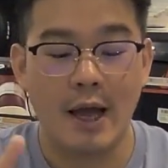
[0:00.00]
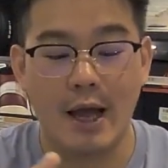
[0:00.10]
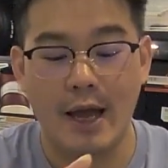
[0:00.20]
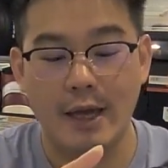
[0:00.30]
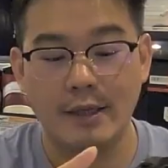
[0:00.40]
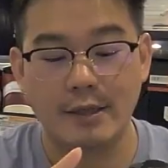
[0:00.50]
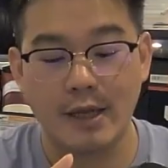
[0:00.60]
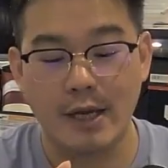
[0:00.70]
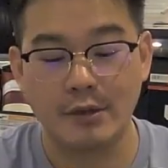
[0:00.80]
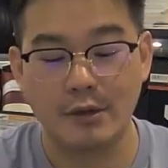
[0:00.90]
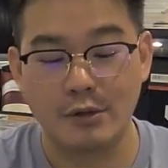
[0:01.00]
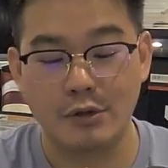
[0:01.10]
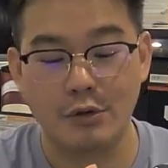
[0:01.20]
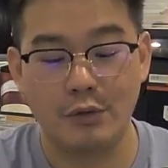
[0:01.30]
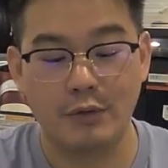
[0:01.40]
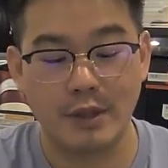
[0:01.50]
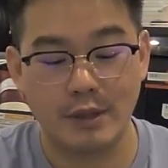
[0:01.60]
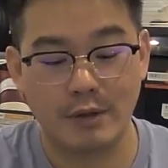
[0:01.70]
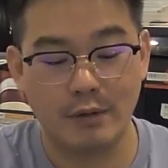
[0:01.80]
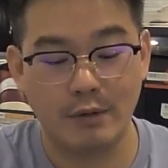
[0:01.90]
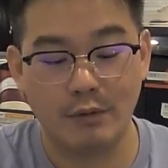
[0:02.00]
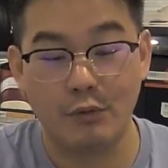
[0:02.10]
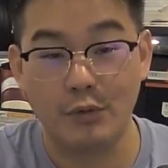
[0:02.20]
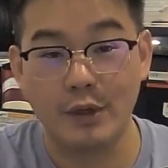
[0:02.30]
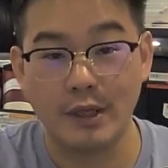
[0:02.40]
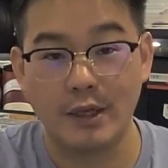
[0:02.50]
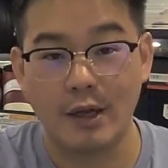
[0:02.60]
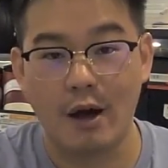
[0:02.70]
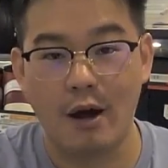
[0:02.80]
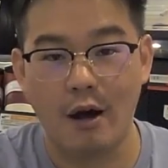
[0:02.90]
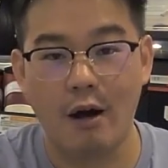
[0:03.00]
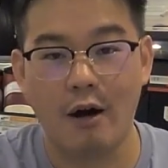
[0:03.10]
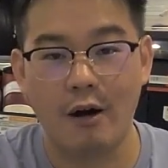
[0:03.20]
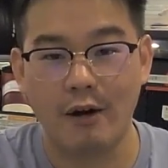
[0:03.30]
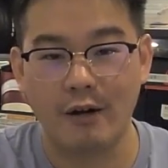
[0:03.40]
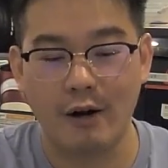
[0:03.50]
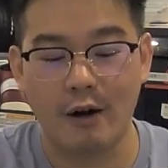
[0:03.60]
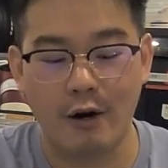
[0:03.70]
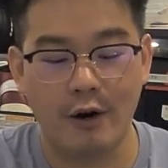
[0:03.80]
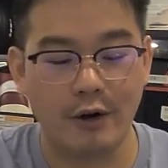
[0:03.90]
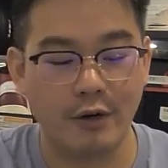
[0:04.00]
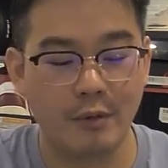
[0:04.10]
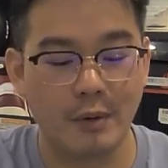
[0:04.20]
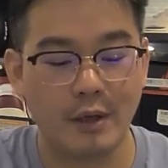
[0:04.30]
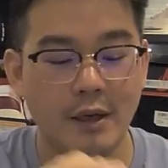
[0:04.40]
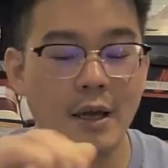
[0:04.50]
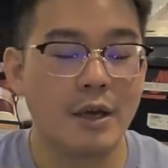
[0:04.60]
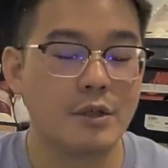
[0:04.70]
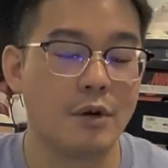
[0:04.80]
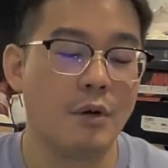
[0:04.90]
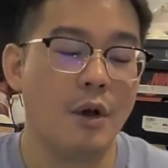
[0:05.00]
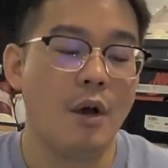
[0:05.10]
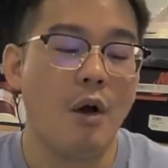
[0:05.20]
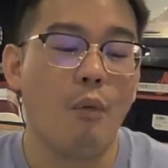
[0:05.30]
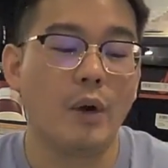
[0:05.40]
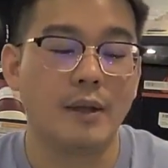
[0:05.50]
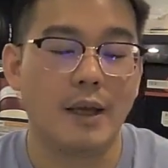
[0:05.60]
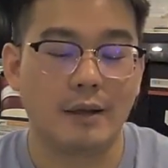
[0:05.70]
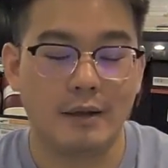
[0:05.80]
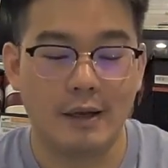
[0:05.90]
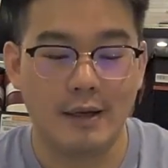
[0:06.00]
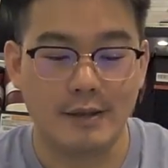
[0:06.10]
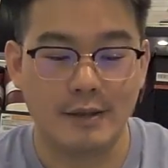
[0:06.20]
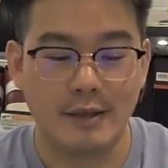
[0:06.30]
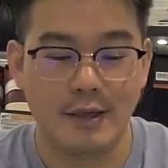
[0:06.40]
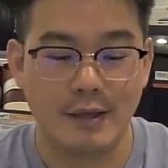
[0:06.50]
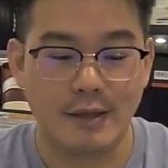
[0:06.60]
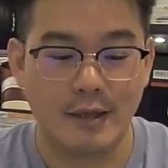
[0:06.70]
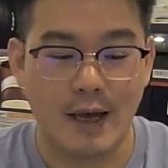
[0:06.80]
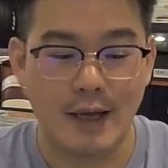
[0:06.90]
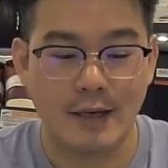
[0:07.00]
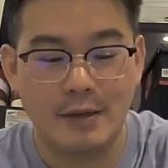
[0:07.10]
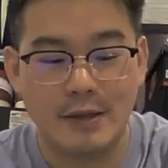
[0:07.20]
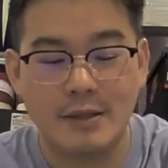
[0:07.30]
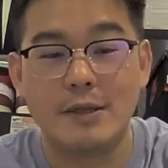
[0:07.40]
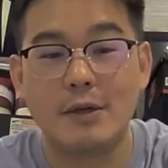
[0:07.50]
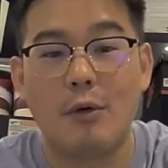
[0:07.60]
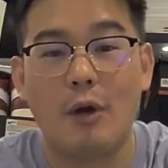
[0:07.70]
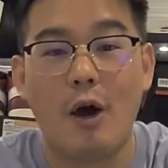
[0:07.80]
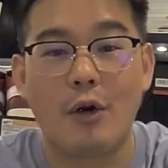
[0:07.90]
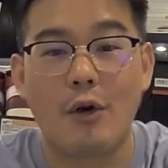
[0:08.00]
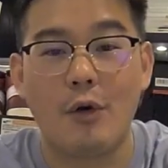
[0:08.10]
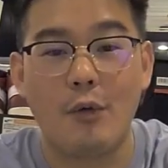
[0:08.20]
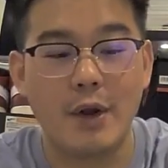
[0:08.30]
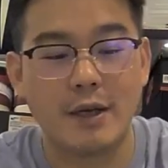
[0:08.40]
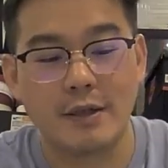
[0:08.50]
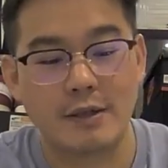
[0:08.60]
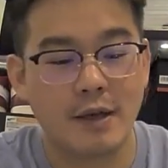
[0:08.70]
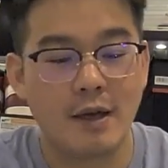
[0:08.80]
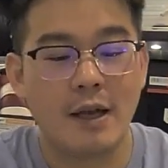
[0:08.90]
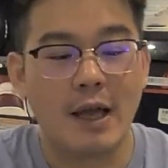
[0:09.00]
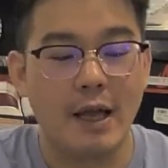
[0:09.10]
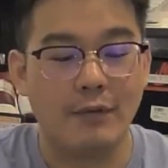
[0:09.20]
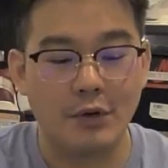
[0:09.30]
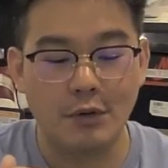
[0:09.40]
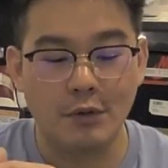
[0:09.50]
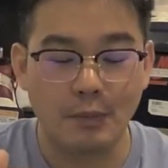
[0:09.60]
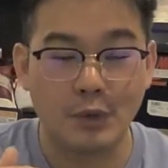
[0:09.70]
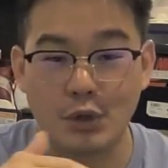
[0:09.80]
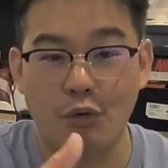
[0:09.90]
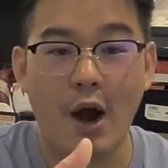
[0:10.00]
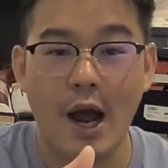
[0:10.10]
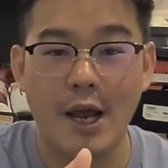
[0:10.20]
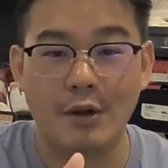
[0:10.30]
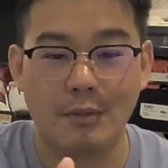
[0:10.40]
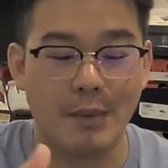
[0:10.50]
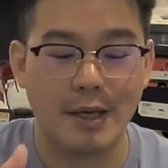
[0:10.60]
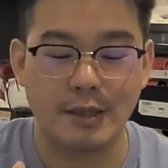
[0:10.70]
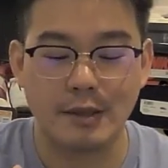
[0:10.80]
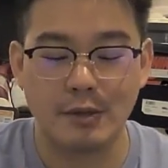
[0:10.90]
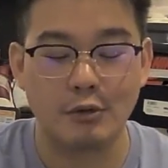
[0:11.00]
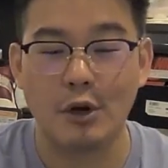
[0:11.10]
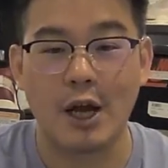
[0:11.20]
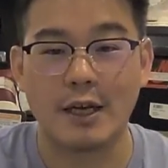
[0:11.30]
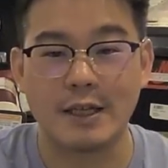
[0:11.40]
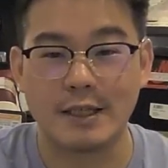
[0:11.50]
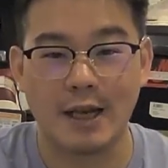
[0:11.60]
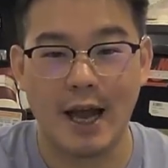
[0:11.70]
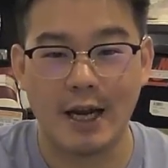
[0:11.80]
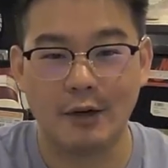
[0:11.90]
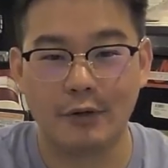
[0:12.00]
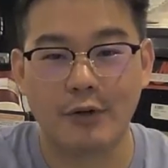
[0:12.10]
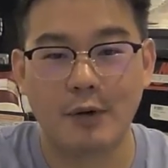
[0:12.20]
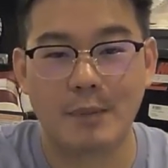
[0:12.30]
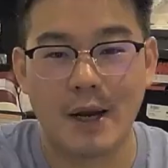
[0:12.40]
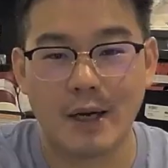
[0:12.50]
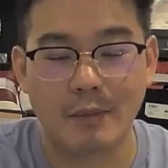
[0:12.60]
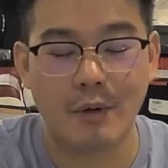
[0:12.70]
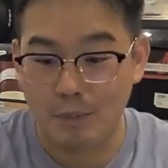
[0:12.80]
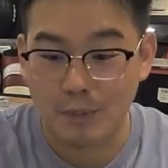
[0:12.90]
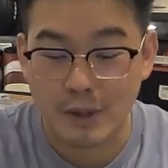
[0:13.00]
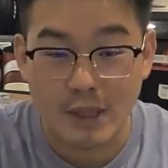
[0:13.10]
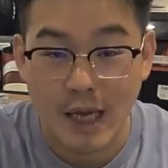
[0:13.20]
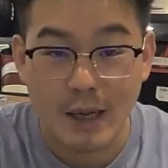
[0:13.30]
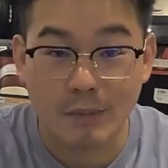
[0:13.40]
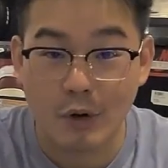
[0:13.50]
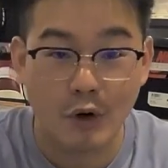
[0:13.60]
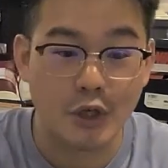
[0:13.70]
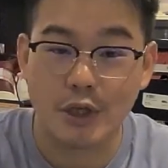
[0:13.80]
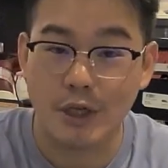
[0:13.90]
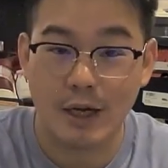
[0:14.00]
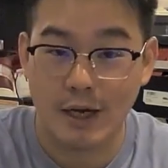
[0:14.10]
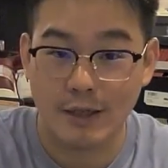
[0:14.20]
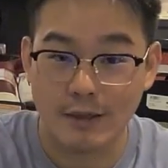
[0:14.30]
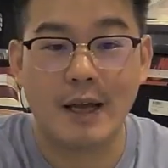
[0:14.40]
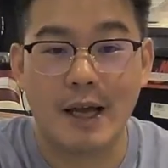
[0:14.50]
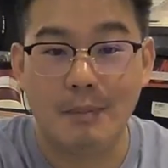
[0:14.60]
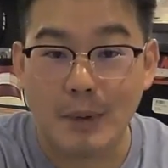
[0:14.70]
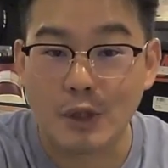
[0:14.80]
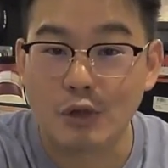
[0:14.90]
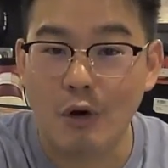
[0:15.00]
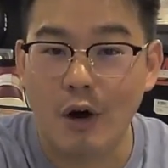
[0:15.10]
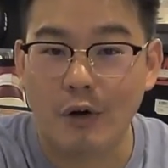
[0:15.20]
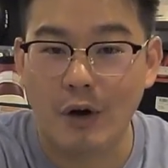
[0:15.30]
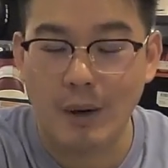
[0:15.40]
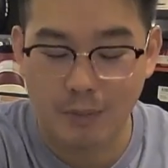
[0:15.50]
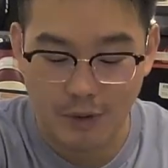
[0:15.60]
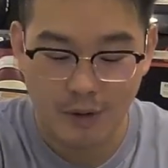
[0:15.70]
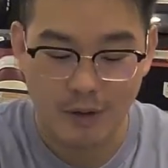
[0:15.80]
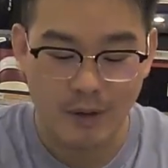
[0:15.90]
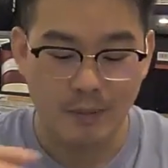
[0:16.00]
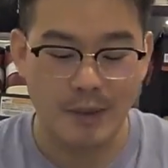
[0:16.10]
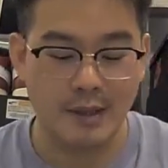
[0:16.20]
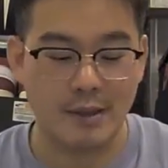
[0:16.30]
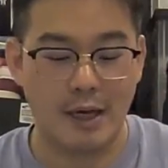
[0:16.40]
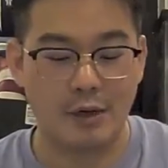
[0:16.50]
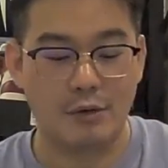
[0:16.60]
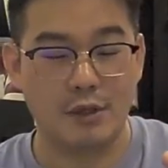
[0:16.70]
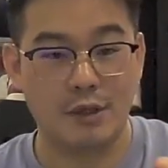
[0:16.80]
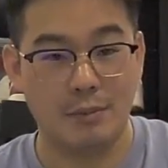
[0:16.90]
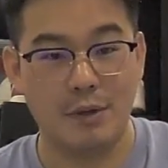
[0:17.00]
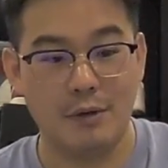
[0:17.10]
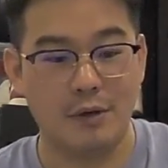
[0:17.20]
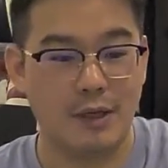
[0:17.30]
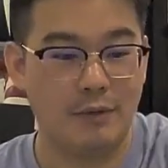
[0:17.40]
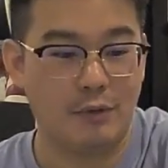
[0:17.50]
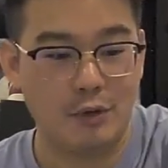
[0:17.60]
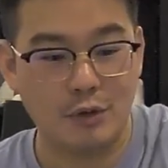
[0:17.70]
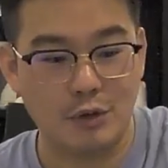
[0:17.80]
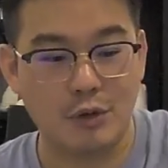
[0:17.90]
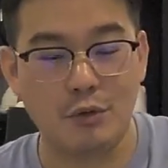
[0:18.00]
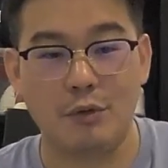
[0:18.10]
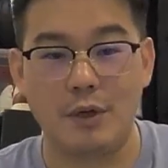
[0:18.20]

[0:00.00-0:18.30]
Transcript: and the sides of the shoe with this really hard nubuck. So what that does is that this is no longer a weakness. If you try your best, you're not going to slide out of the footbed anymore. Same cushion height, a much stronger upper means that your stability for your shoe